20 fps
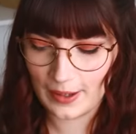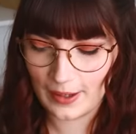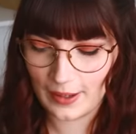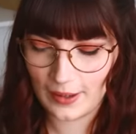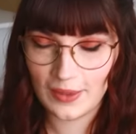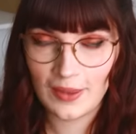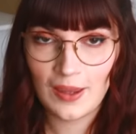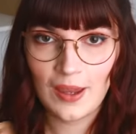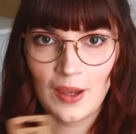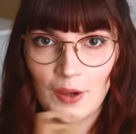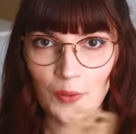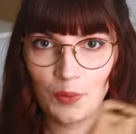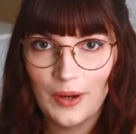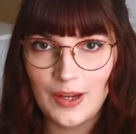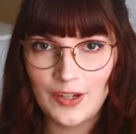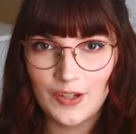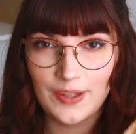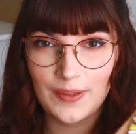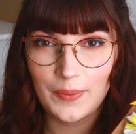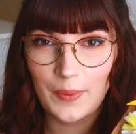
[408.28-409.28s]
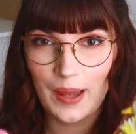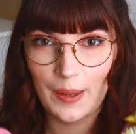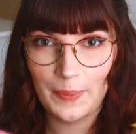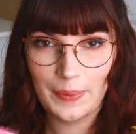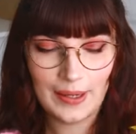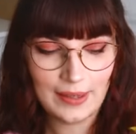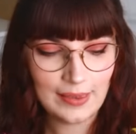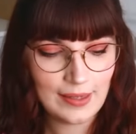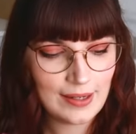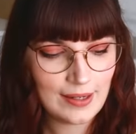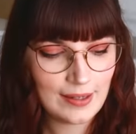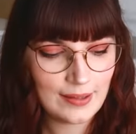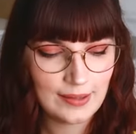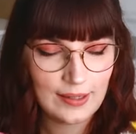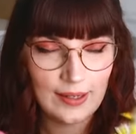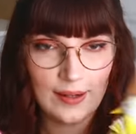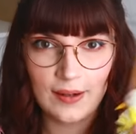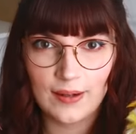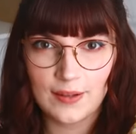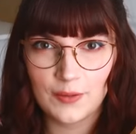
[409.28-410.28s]
with, which is why I picked
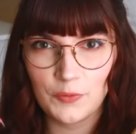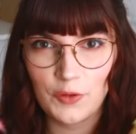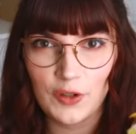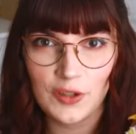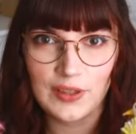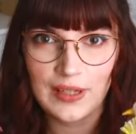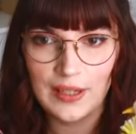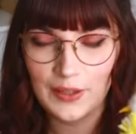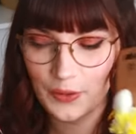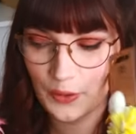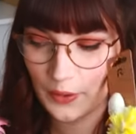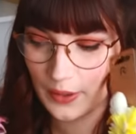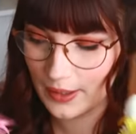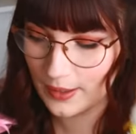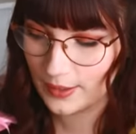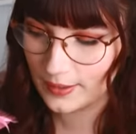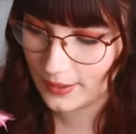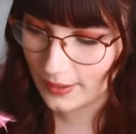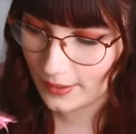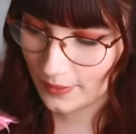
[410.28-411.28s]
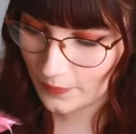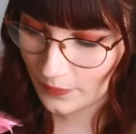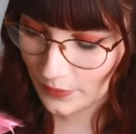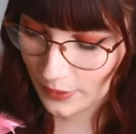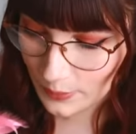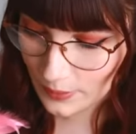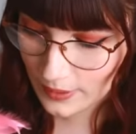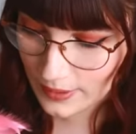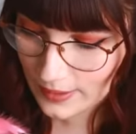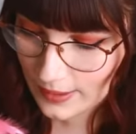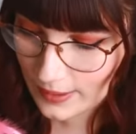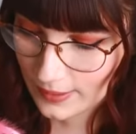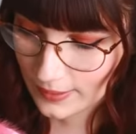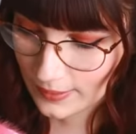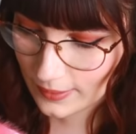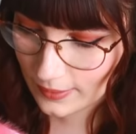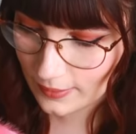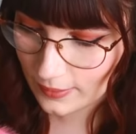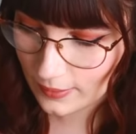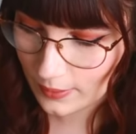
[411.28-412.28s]
these. He likes rustly toys. What's
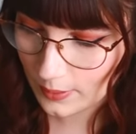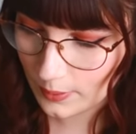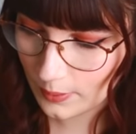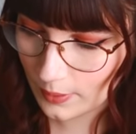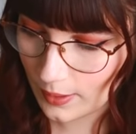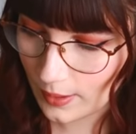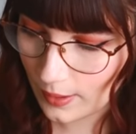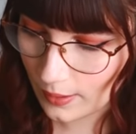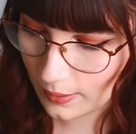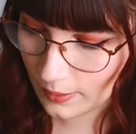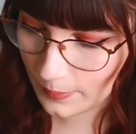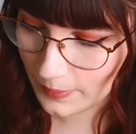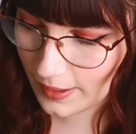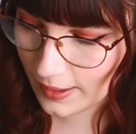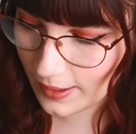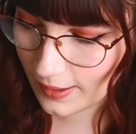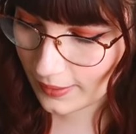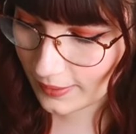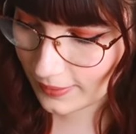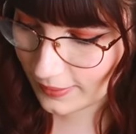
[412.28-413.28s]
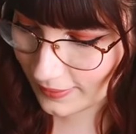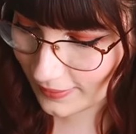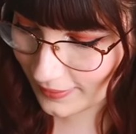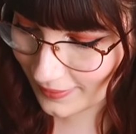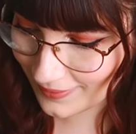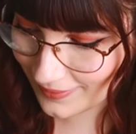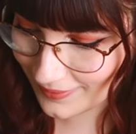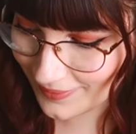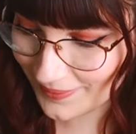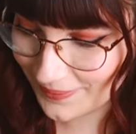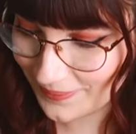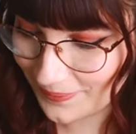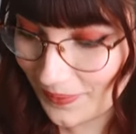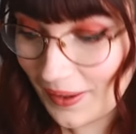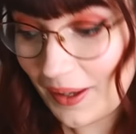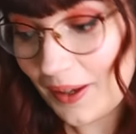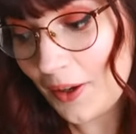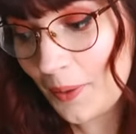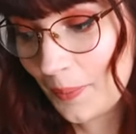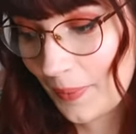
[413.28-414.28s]
this? Come get it.
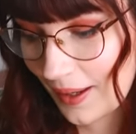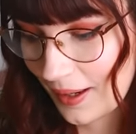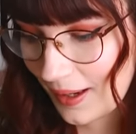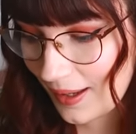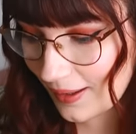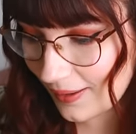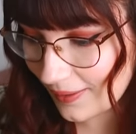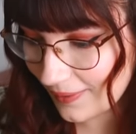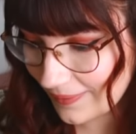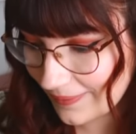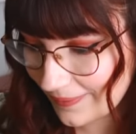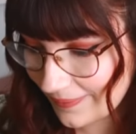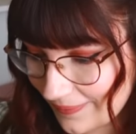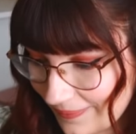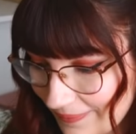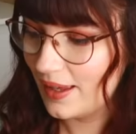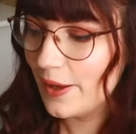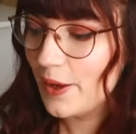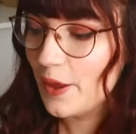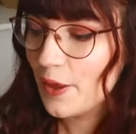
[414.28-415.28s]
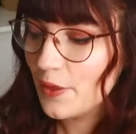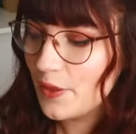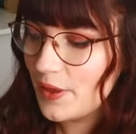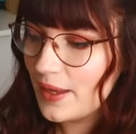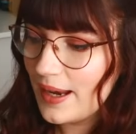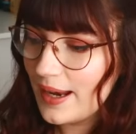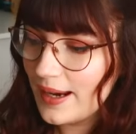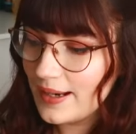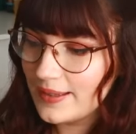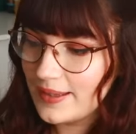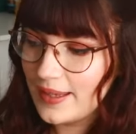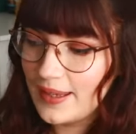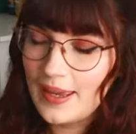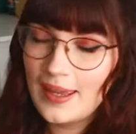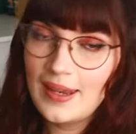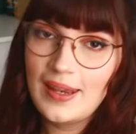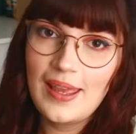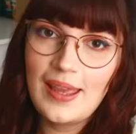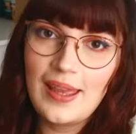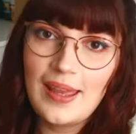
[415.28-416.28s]
Come get it. The next thing
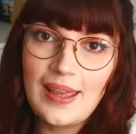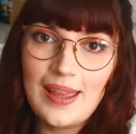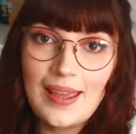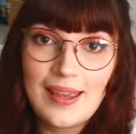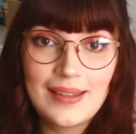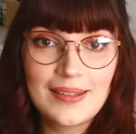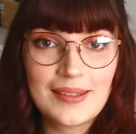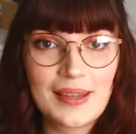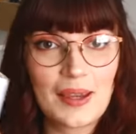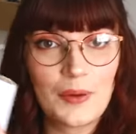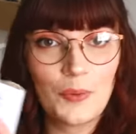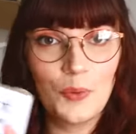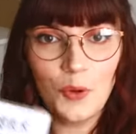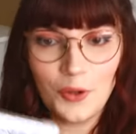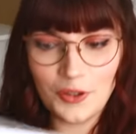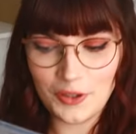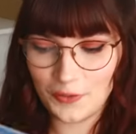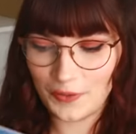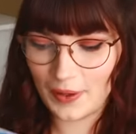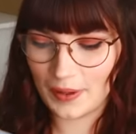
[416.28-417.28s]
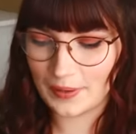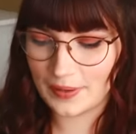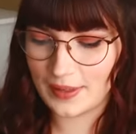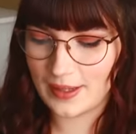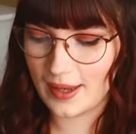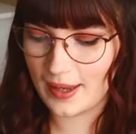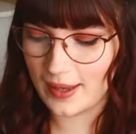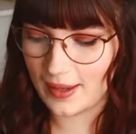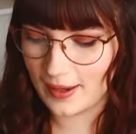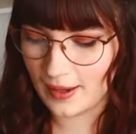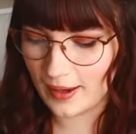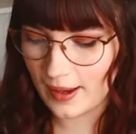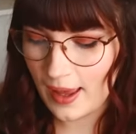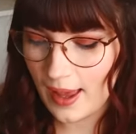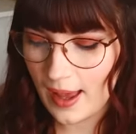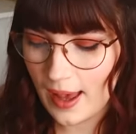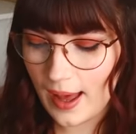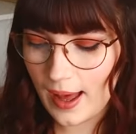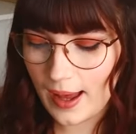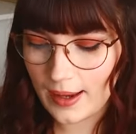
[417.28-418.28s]
in here is a water fountain,
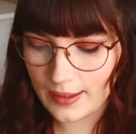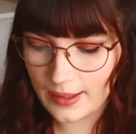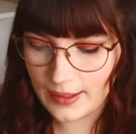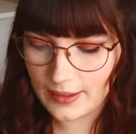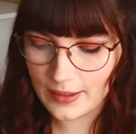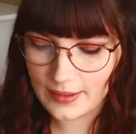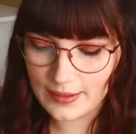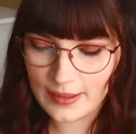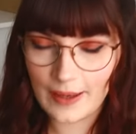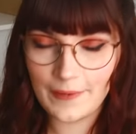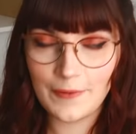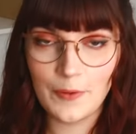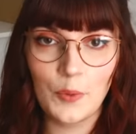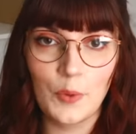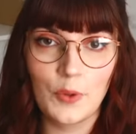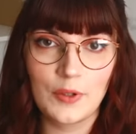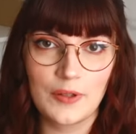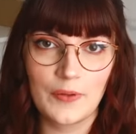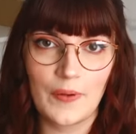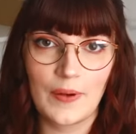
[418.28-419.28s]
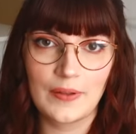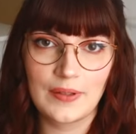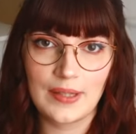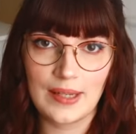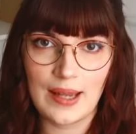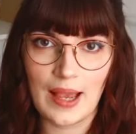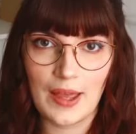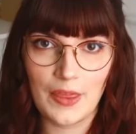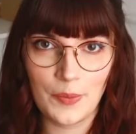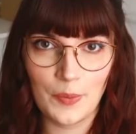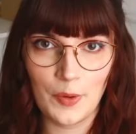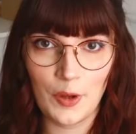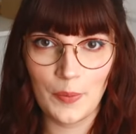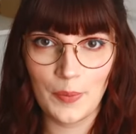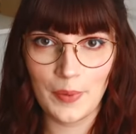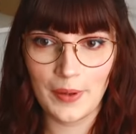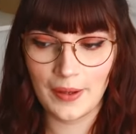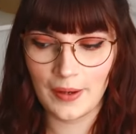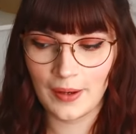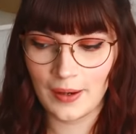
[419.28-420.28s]
and he does have a water fountain at the
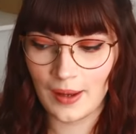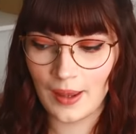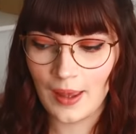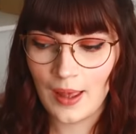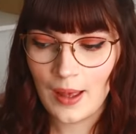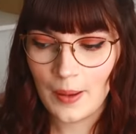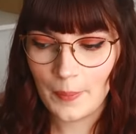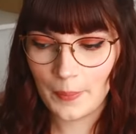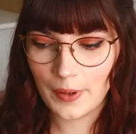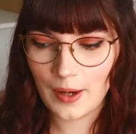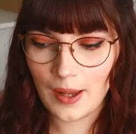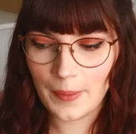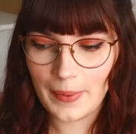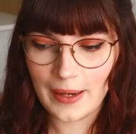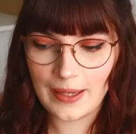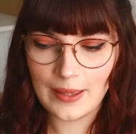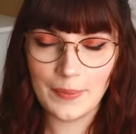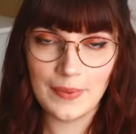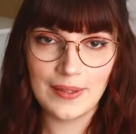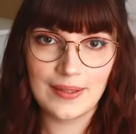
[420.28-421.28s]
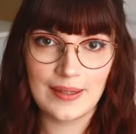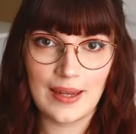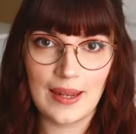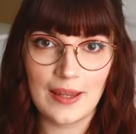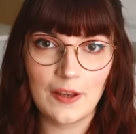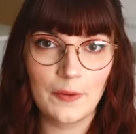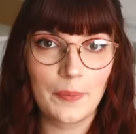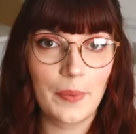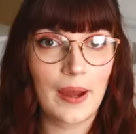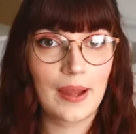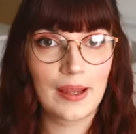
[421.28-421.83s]
moment, but I made the mistake of